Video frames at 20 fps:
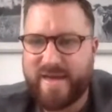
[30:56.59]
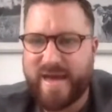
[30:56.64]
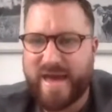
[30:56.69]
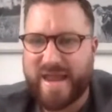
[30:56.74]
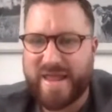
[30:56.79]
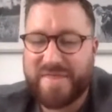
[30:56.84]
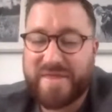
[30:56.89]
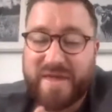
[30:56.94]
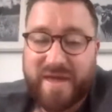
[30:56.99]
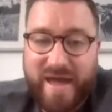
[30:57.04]

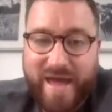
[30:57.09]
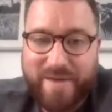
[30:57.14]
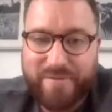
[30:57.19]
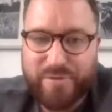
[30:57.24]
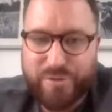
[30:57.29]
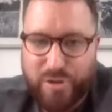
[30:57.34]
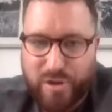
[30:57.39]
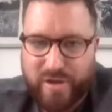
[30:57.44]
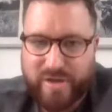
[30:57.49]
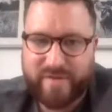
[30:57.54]
And I think I am
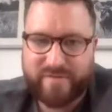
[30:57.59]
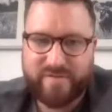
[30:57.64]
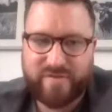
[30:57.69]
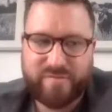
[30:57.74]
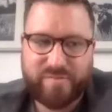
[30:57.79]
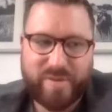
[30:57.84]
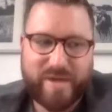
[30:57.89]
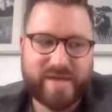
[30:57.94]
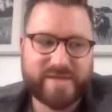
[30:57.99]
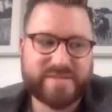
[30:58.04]
quite a
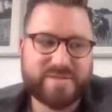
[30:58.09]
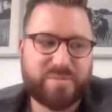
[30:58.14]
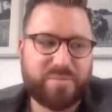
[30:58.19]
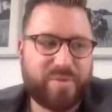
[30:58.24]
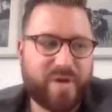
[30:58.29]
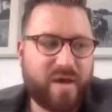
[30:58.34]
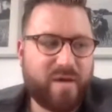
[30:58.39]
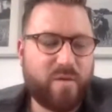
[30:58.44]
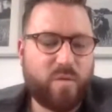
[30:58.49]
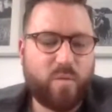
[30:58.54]
confident person,
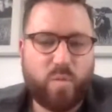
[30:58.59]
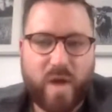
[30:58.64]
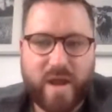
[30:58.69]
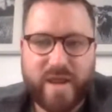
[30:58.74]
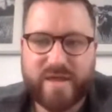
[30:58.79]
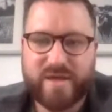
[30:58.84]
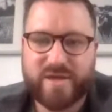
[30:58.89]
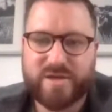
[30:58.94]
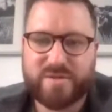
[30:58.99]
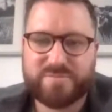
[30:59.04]
but when
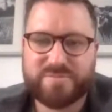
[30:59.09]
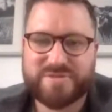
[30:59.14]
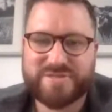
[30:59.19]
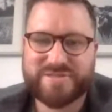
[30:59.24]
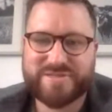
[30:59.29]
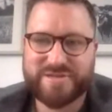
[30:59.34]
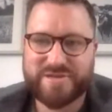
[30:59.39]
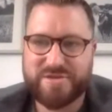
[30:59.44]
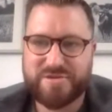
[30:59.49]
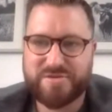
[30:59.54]
it comes
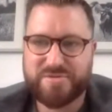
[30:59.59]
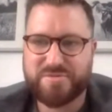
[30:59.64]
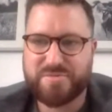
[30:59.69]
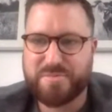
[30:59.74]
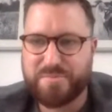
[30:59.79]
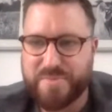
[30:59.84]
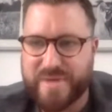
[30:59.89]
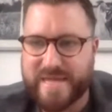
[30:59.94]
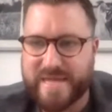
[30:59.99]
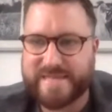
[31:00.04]
to
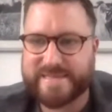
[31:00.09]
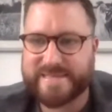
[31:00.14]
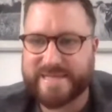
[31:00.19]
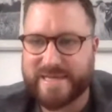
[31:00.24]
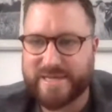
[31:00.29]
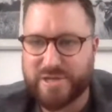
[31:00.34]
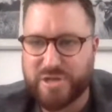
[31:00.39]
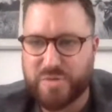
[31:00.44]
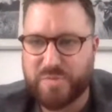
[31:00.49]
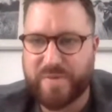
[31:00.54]

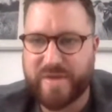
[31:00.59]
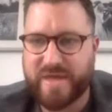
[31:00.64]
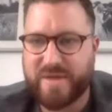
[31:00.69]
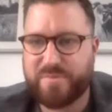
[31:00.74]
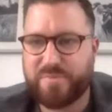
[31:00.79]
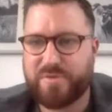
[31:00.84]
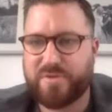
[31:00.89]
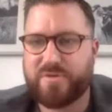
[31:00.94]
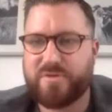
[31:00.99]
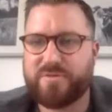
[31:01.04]
meeting new
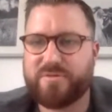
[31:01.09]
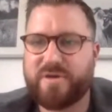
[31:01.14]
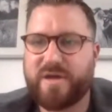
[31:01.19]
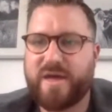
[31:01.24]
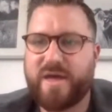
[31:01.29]
people,